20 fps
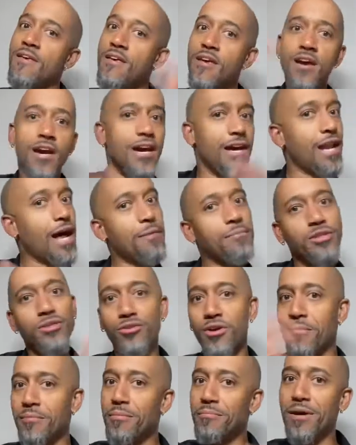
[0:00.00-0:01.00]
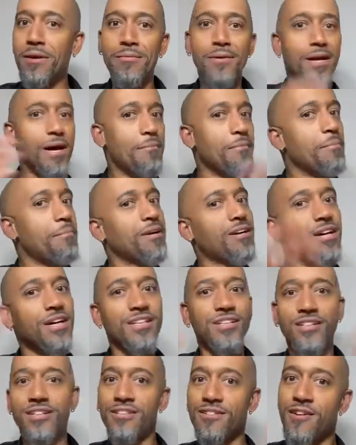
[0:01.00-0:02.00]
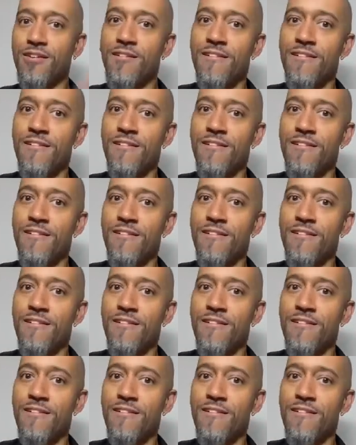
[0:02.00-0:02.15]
And I'm a drummer, baby. I'm a percussionist.